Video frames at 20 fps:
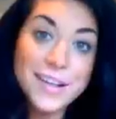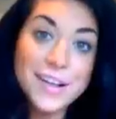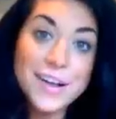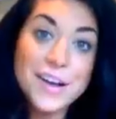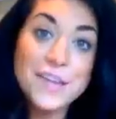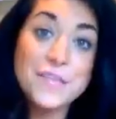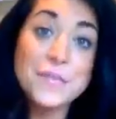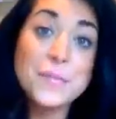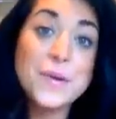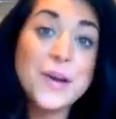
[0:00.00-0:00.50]

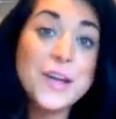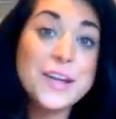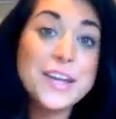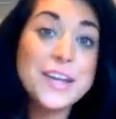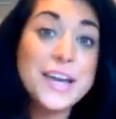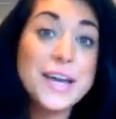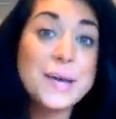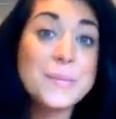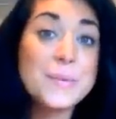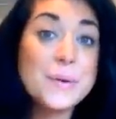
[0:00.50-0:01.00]
Hi everyone
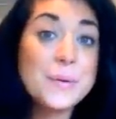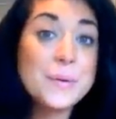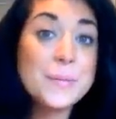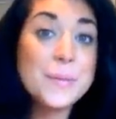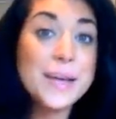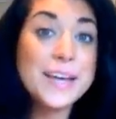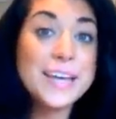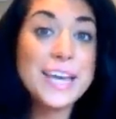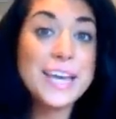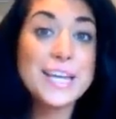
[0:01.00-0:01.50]
and welcome
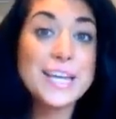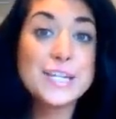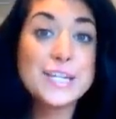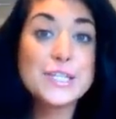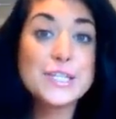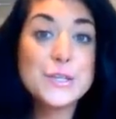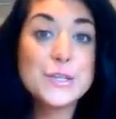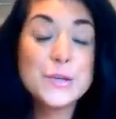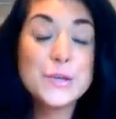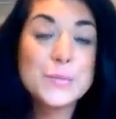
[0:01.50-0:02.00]
back again
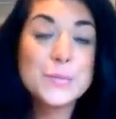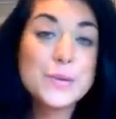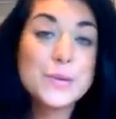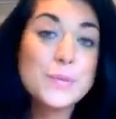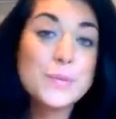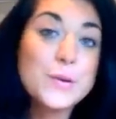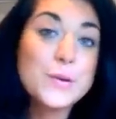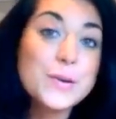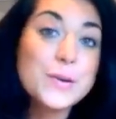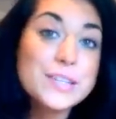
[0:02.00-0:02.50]
to my
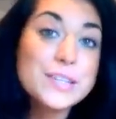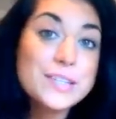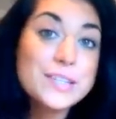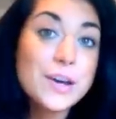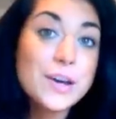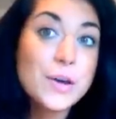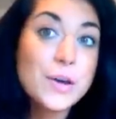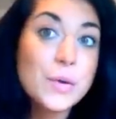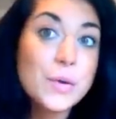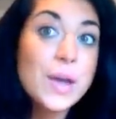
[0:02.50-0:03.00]
vlog.
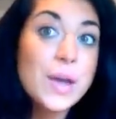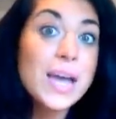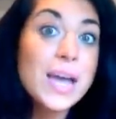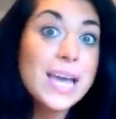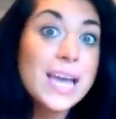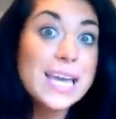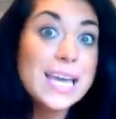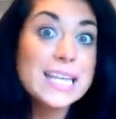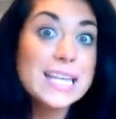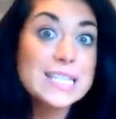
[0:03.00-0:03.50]
So
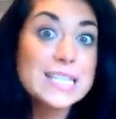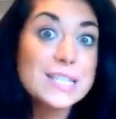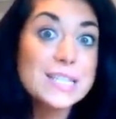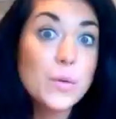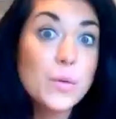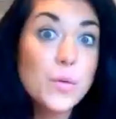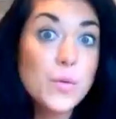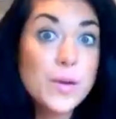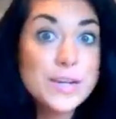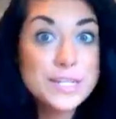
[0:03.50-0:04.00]
it's
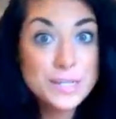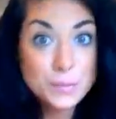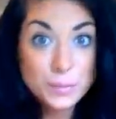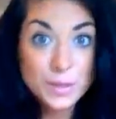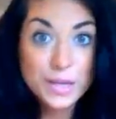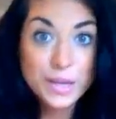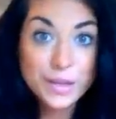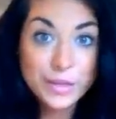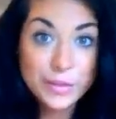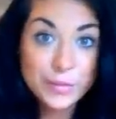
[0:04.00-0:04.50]
already
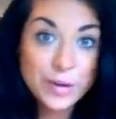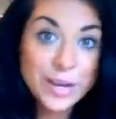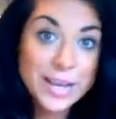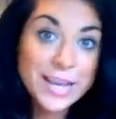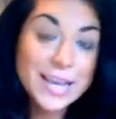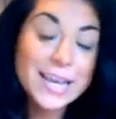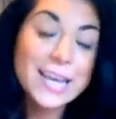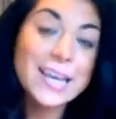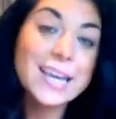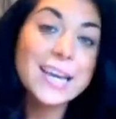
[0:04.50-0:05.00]
week
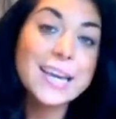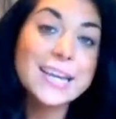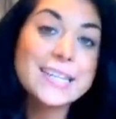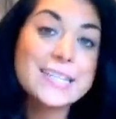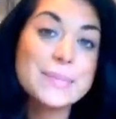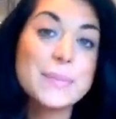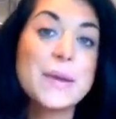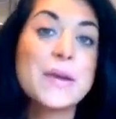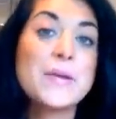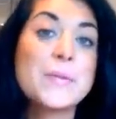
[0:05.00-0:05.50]
3 in
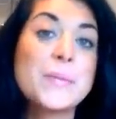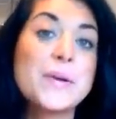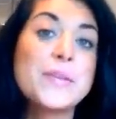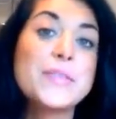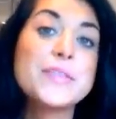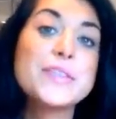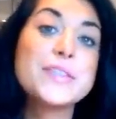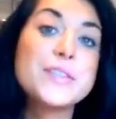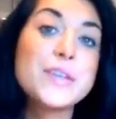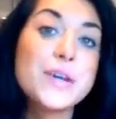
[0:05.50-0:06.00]
Katy Perry
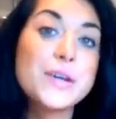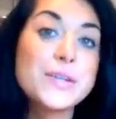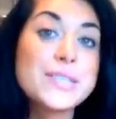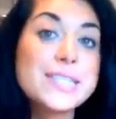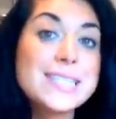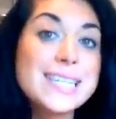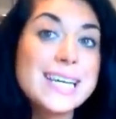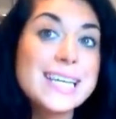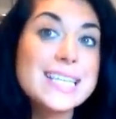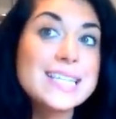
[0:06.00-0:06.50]
month, so
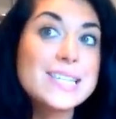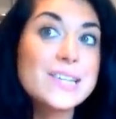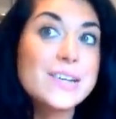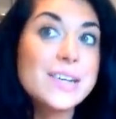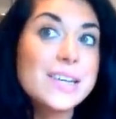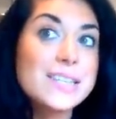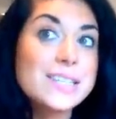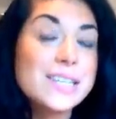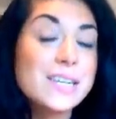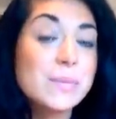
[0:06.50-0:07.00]
today's
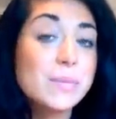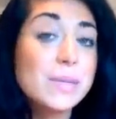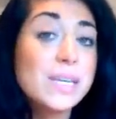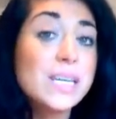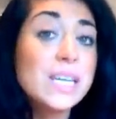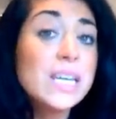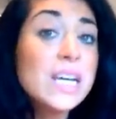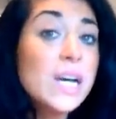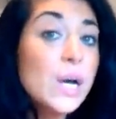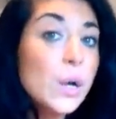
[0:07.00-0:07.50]
look is going to
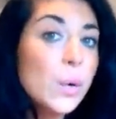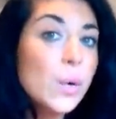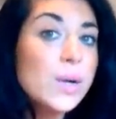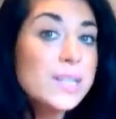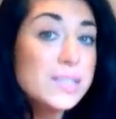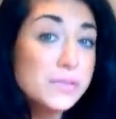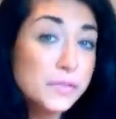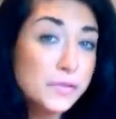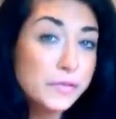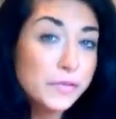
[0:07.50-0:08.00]
be quite
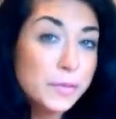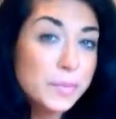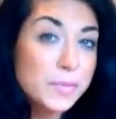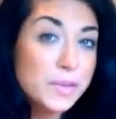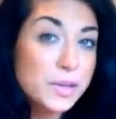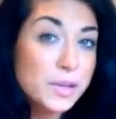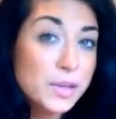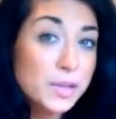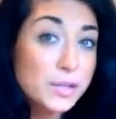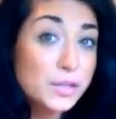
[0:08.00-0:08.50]
different from
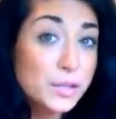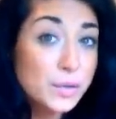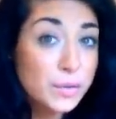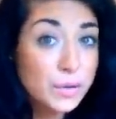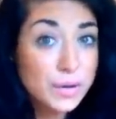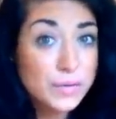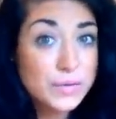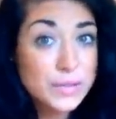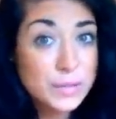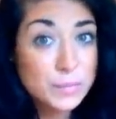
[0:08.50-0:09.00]
the two
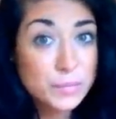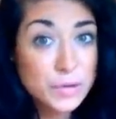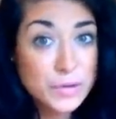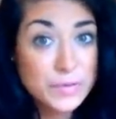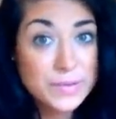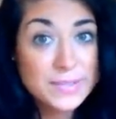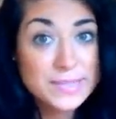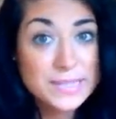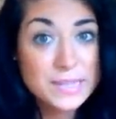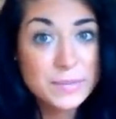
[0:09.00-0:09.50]
that I've done
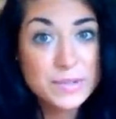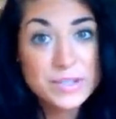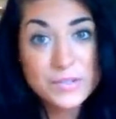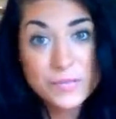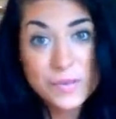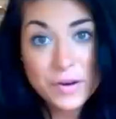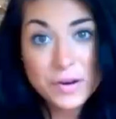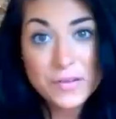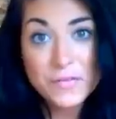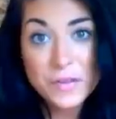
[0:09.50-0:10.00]
previously, which
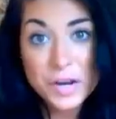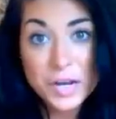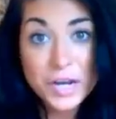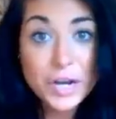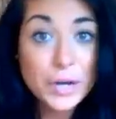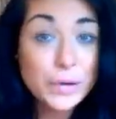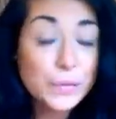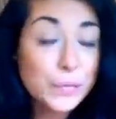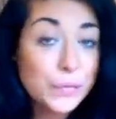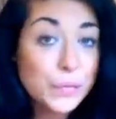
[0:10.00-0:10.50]
are very
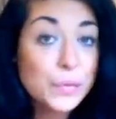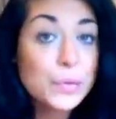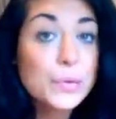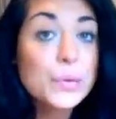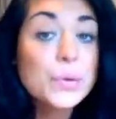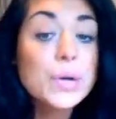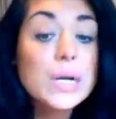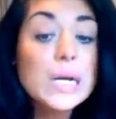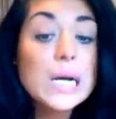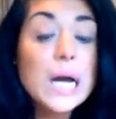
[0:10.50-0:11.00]
colourful.